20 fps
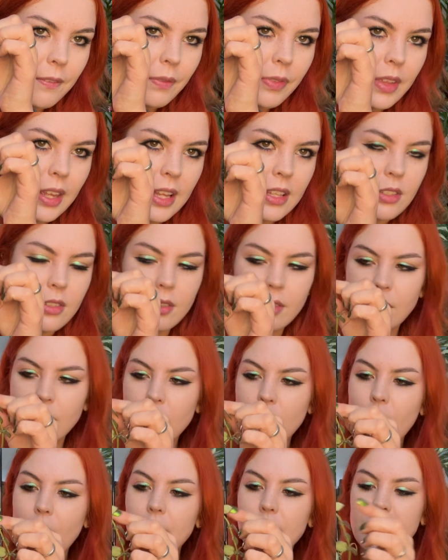It's
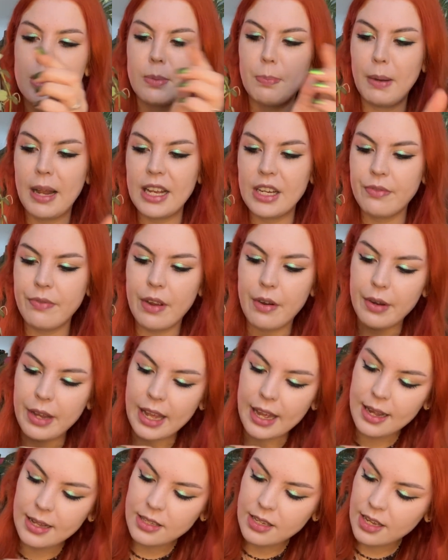not splash
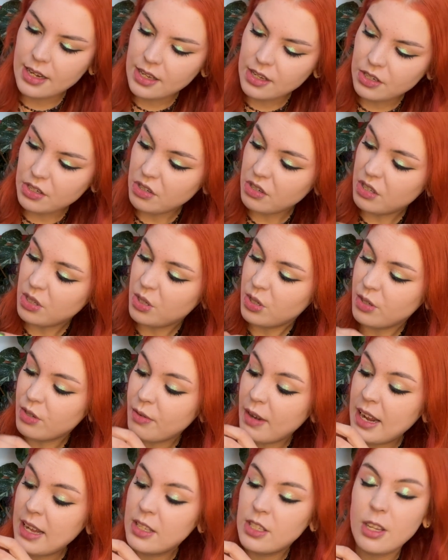variegated, it's just
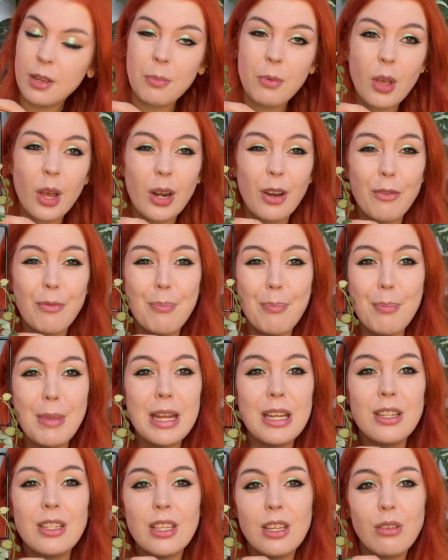straight up kind of
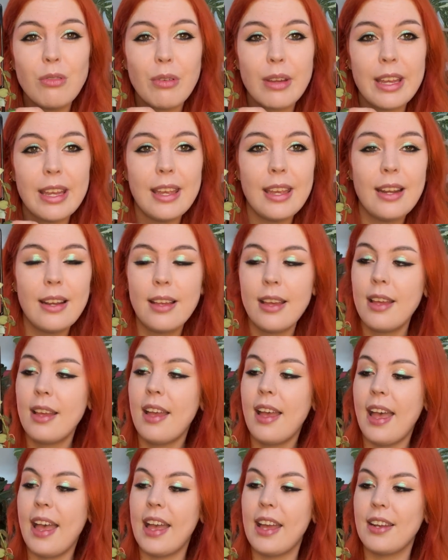minty green,
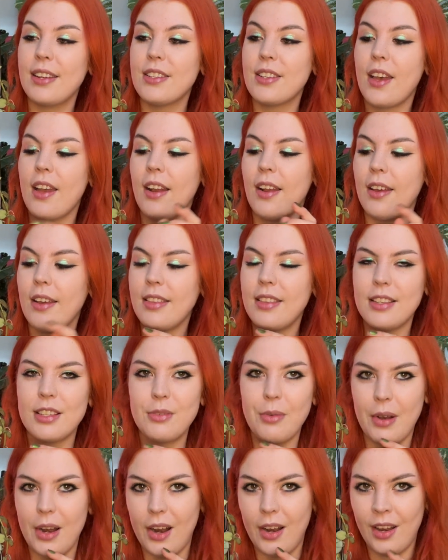and I like this
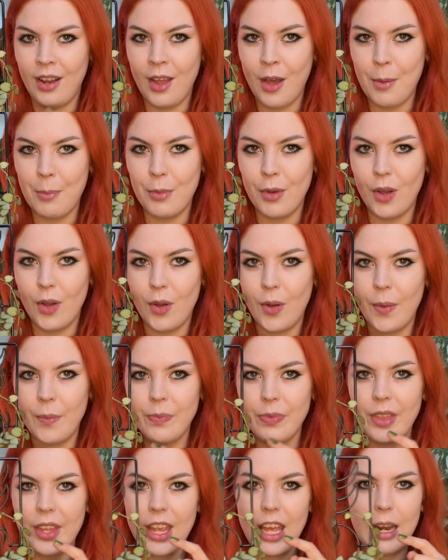one a lot more.
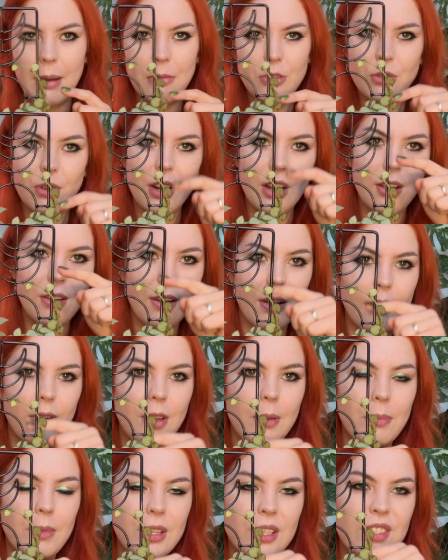And I'm trying to grow
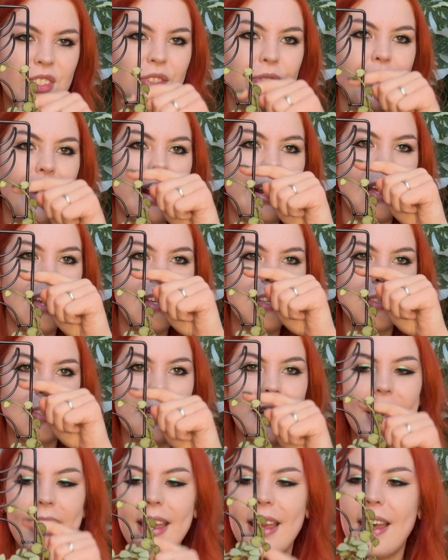up this trellis
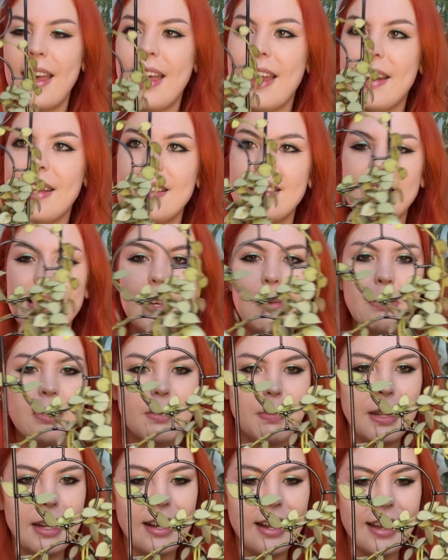here and it seems to
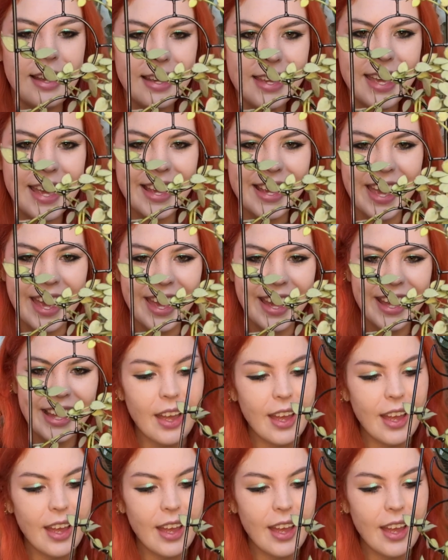be liking it.